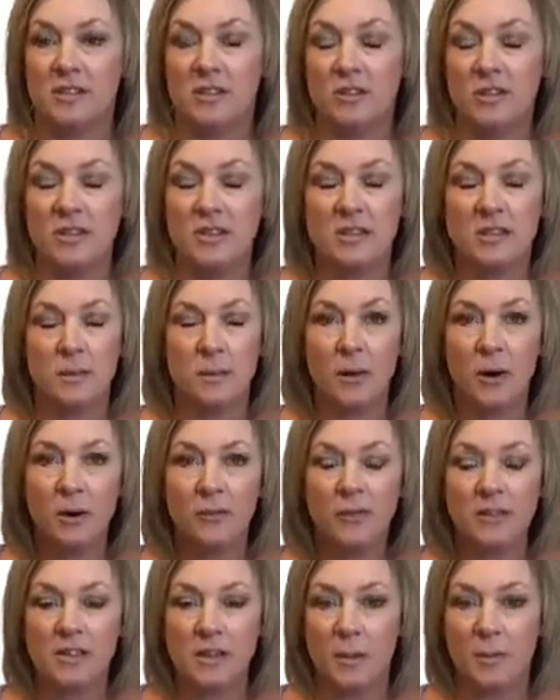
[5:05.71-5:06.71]
So this is a
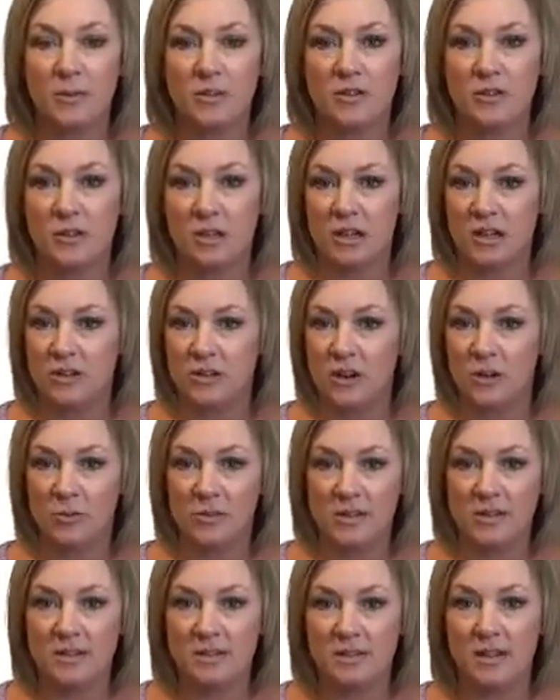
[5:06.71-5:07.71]
perfect opportunity. Don't
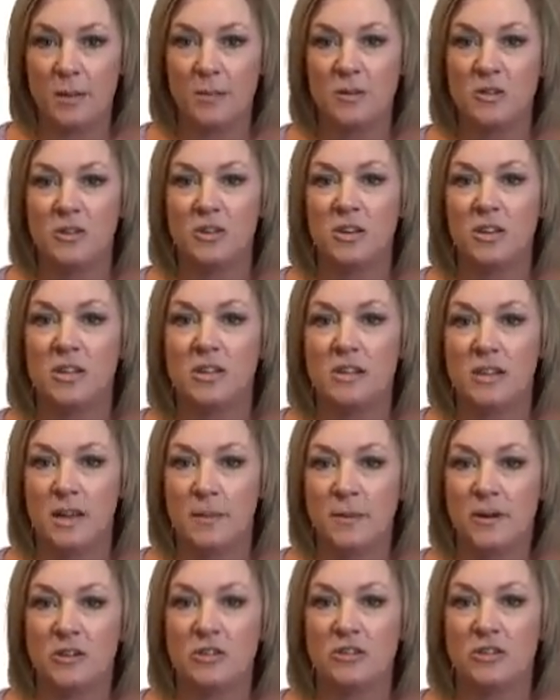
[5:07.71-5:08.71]
miss this opportunity to
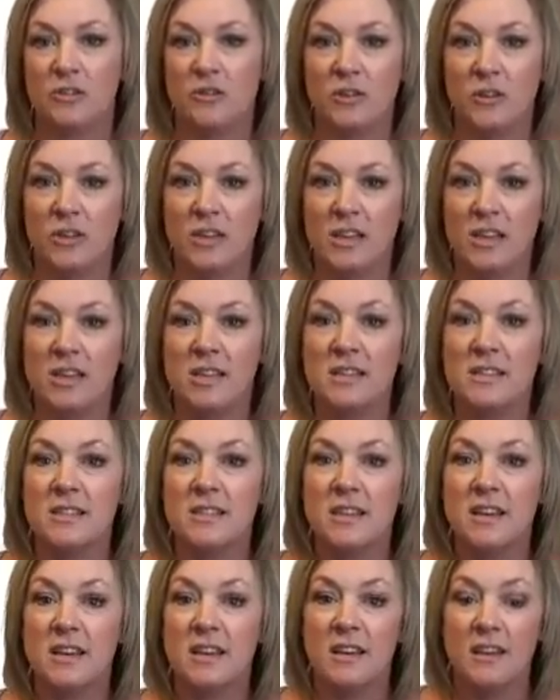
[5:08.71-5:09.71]
take pictures of your kids